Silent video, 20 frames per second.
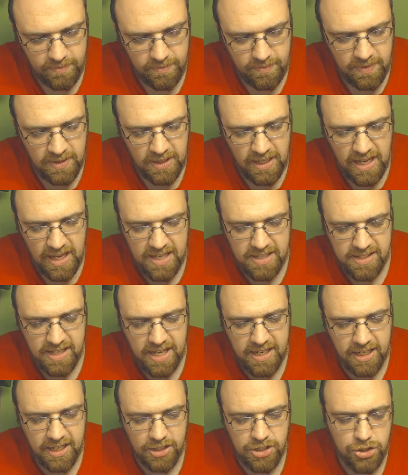It's like
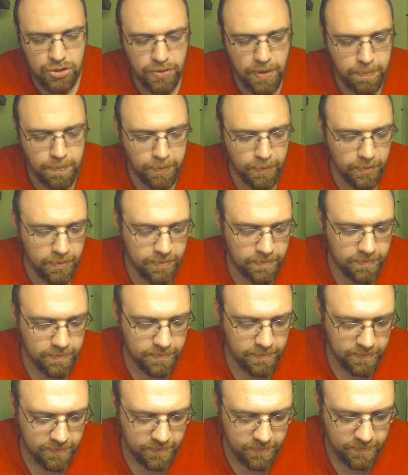a triple,
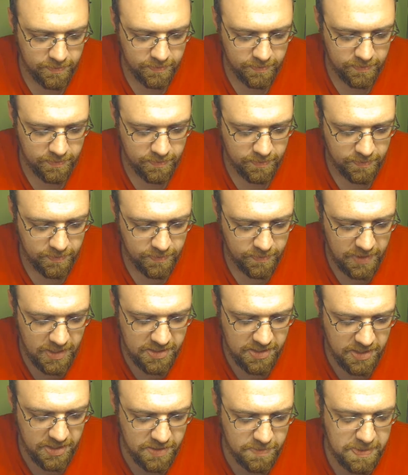this
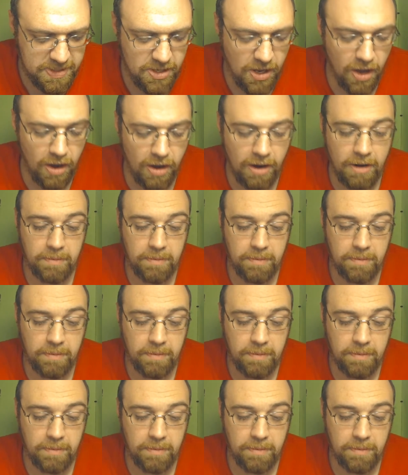is bizarre.